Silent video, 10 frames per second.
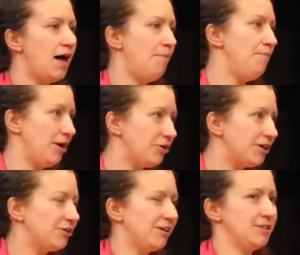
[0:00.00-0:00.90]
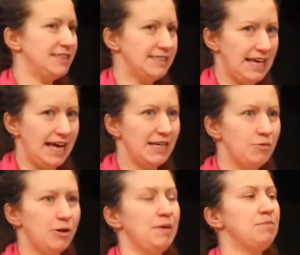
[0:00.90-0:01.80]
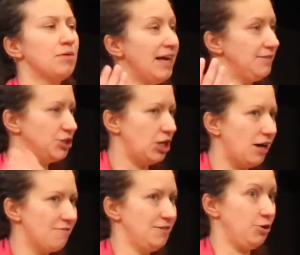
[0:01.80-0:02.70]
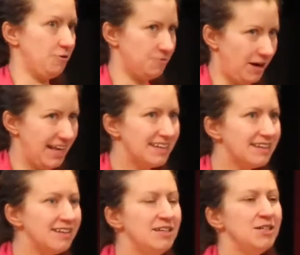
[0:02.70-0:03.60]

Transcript: a barrier in our society where people kind of shut off and are afraid.